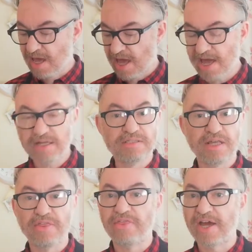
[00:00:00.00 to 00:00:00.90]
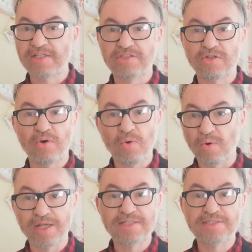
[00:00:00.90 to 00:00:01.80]
And that's all
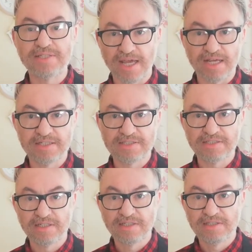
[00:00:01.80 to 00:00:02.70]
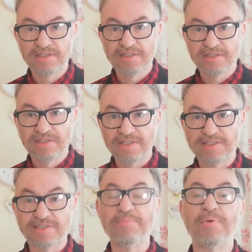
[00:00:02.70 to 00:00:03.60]
it takes. As
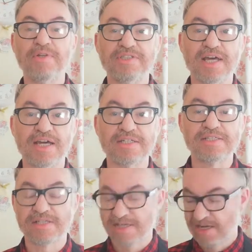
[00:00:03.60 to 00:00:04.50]
simple as that.